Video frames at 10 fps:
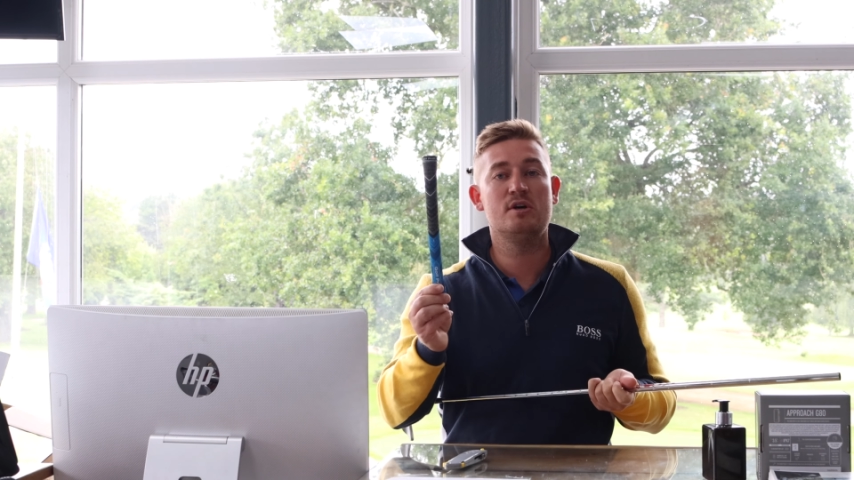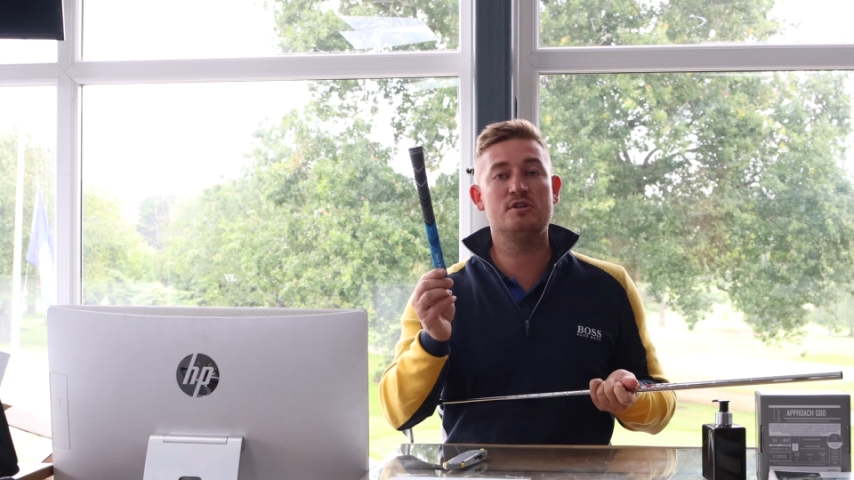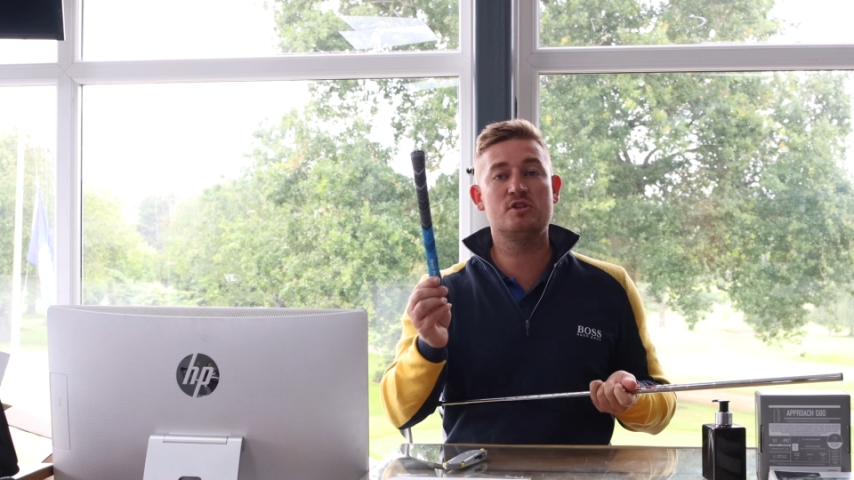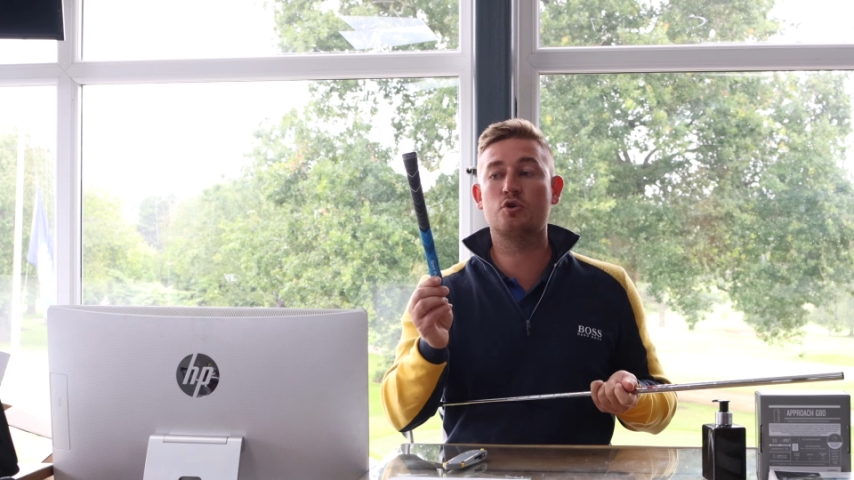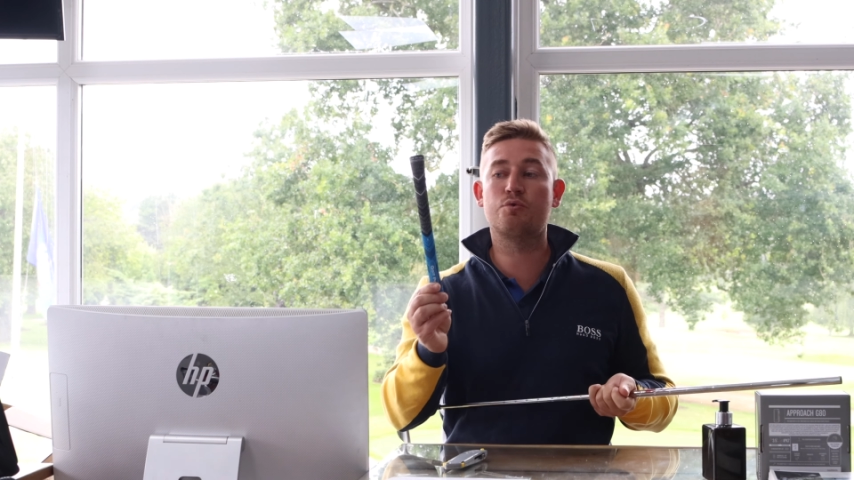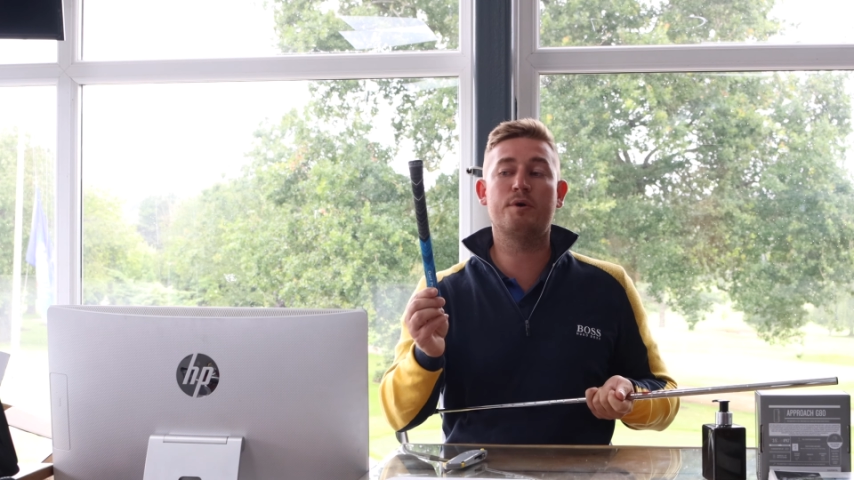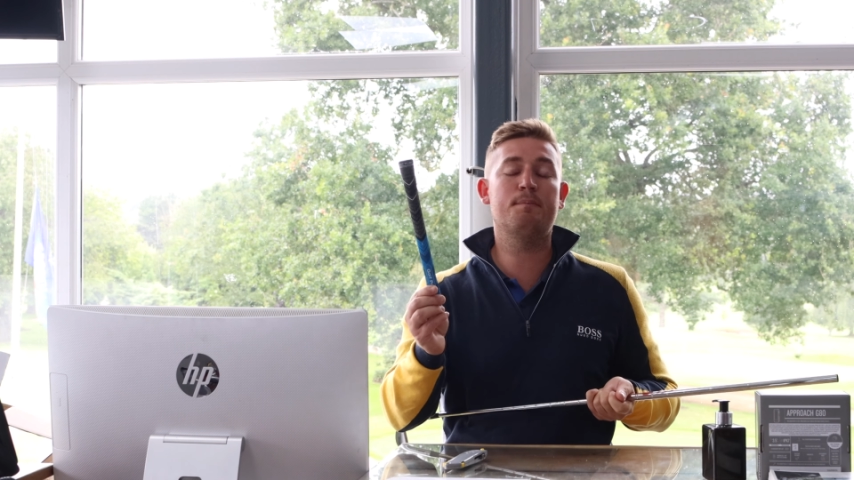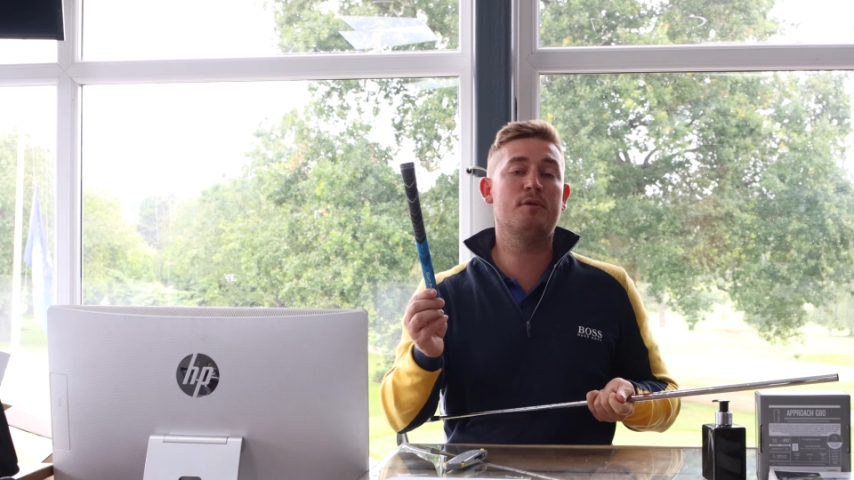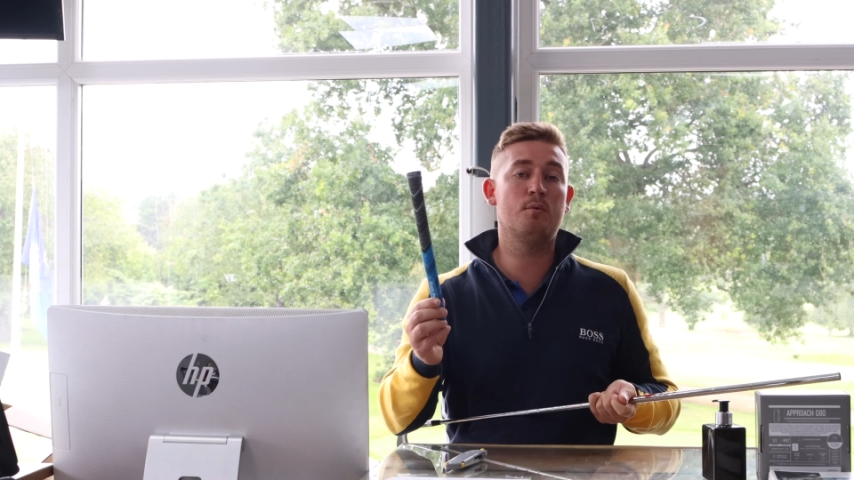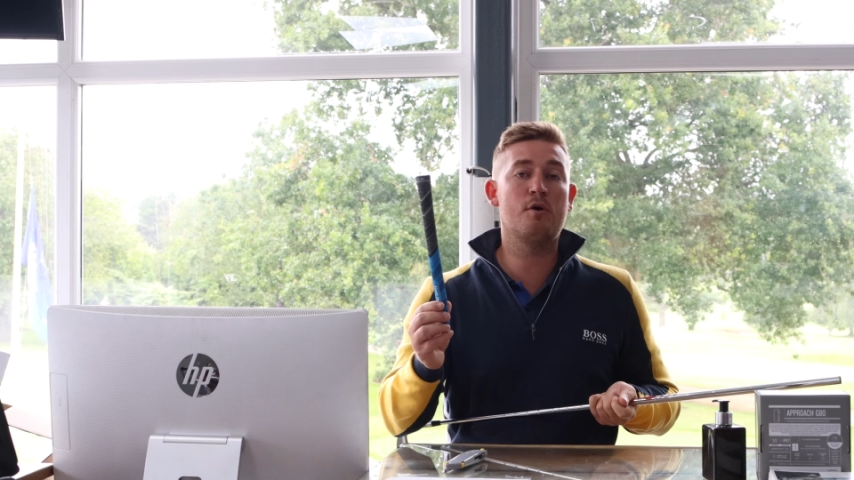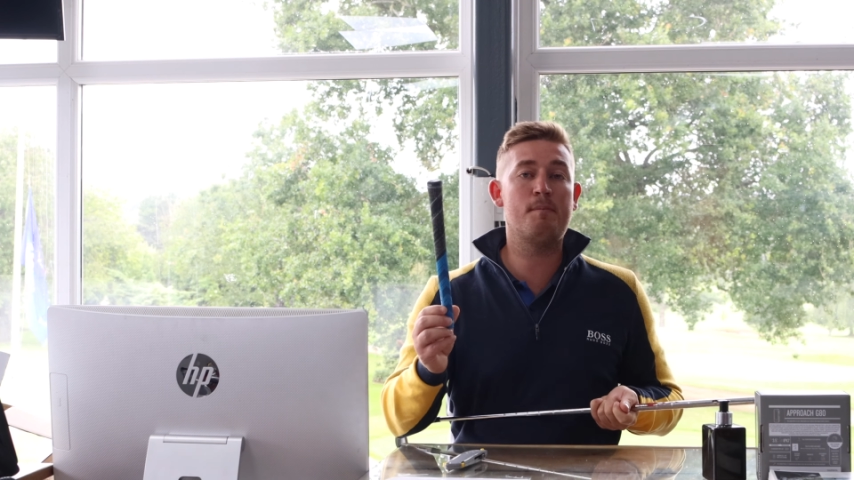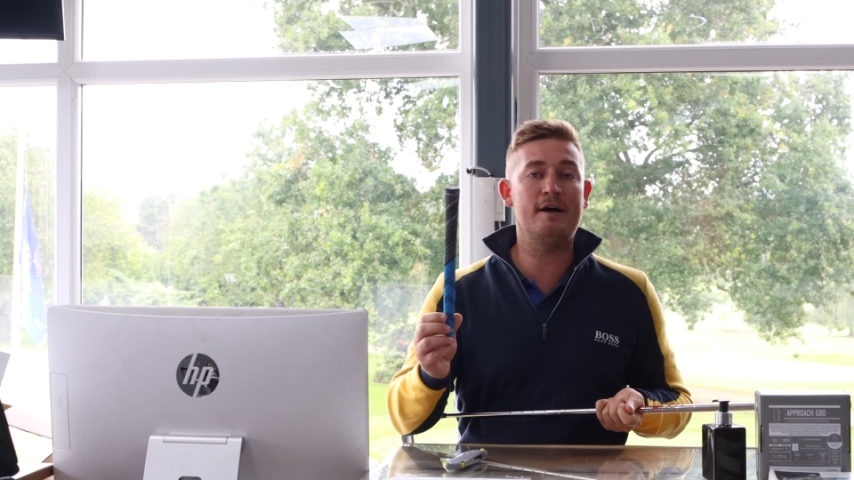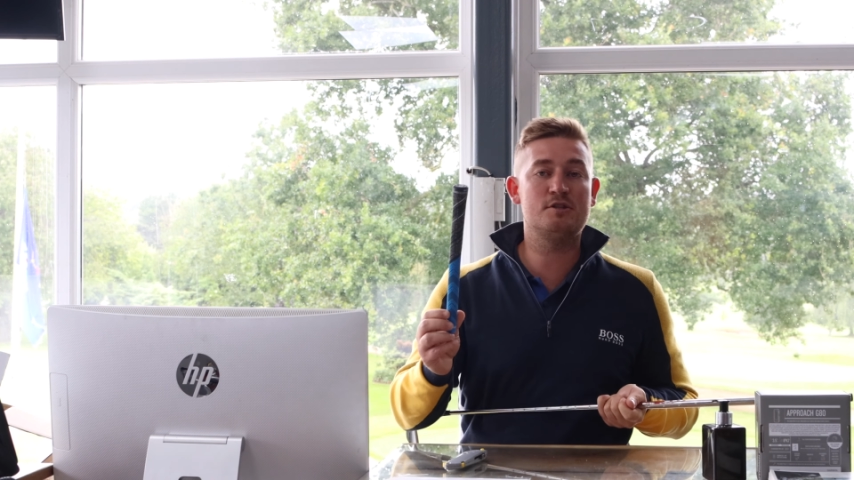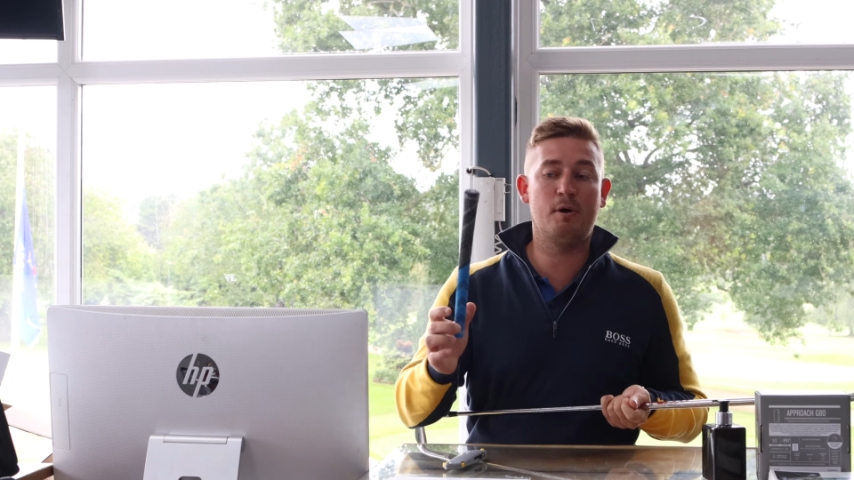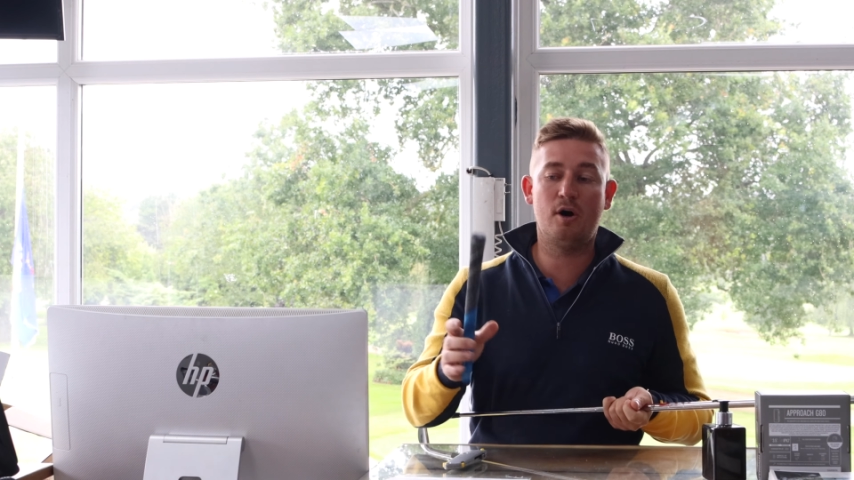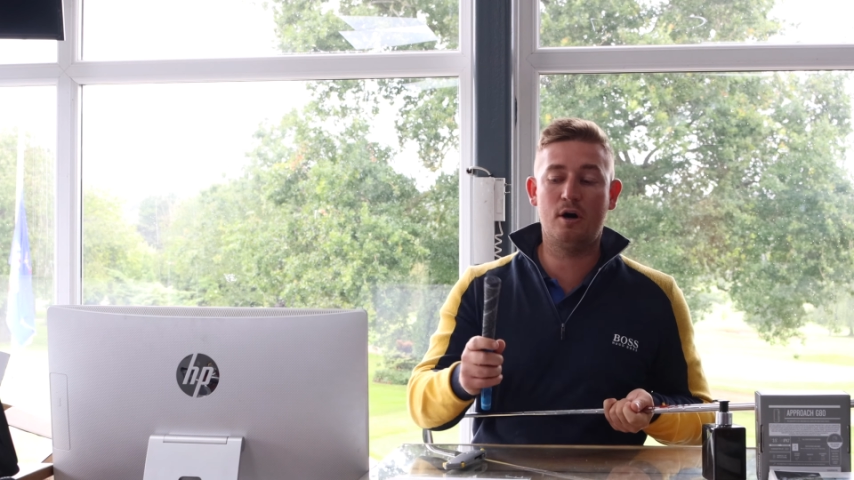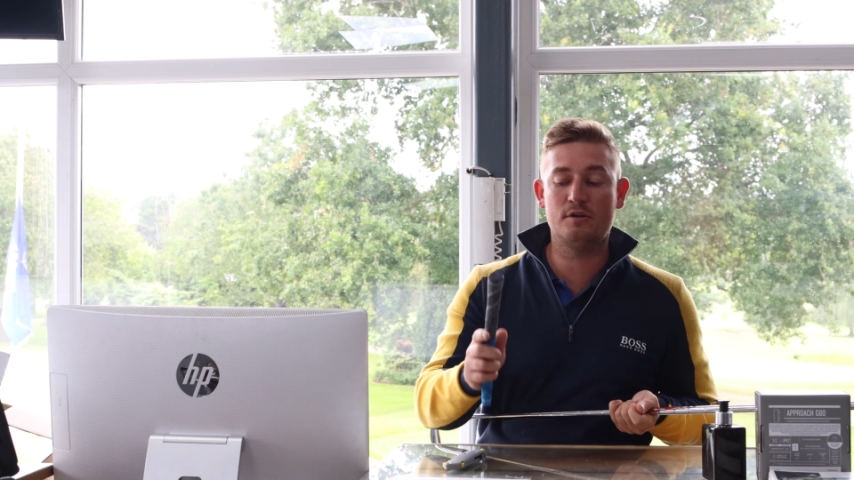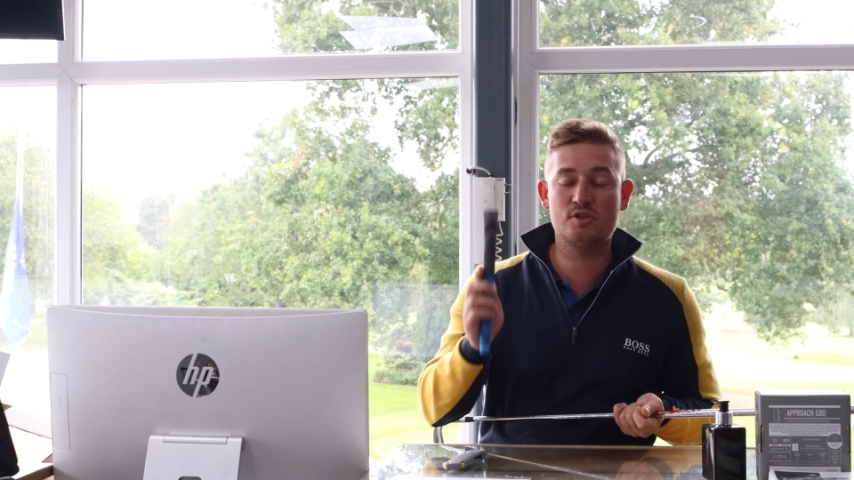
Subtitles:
as the grip that we're about to put on.